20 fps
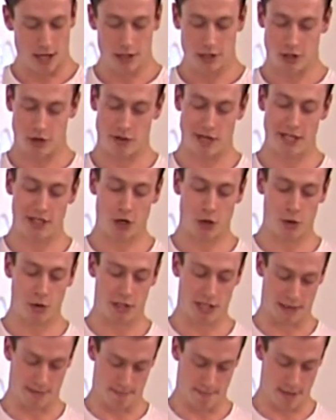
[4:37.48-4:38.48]
So they told
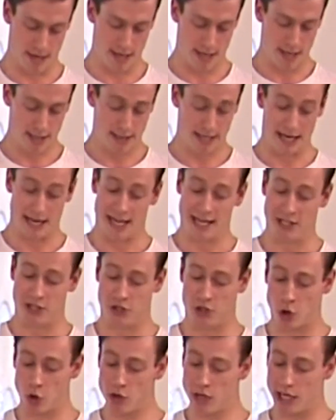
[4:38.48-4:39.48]
him that
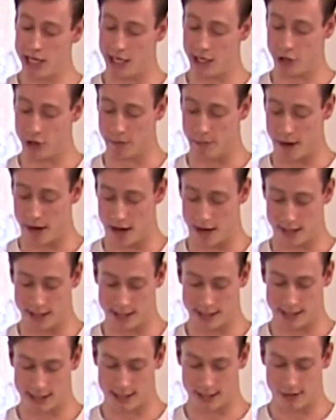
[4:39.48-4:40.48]
his donkey could
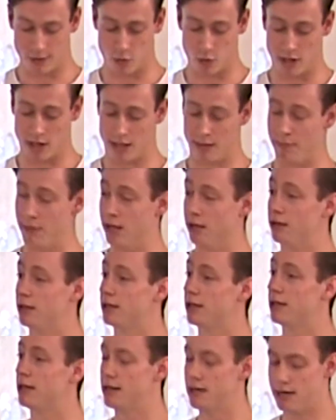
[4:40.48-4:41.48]
pass with the
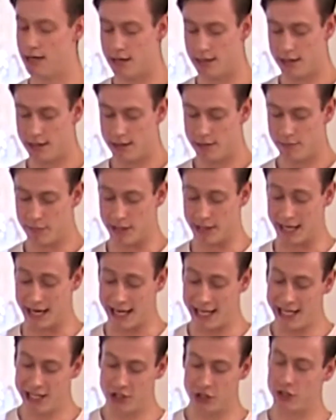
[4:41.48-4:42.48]
milk, but
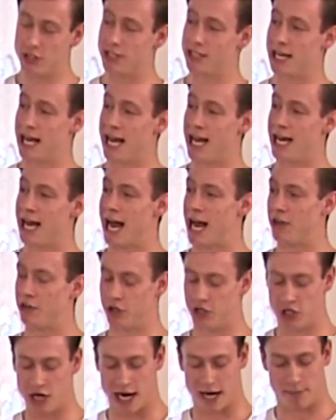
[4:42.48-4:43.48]
that he should stay at
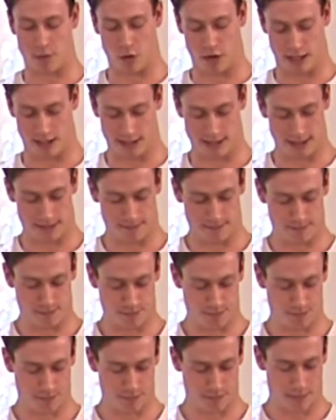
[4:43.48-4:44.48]
the checkpoint.
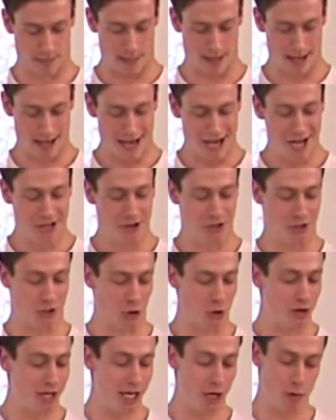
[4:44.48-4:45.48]
The
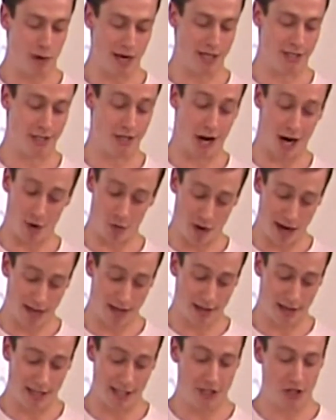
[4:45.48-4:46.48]
donkey went
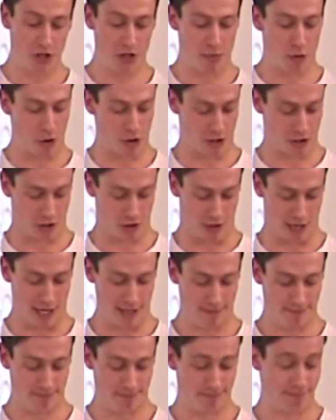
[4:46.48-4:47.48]
directly to the
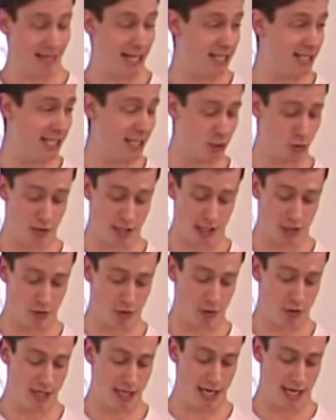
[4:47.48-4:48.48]
monastery, as this was its
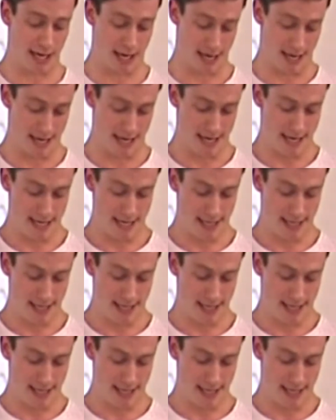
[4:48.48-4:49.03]
routine.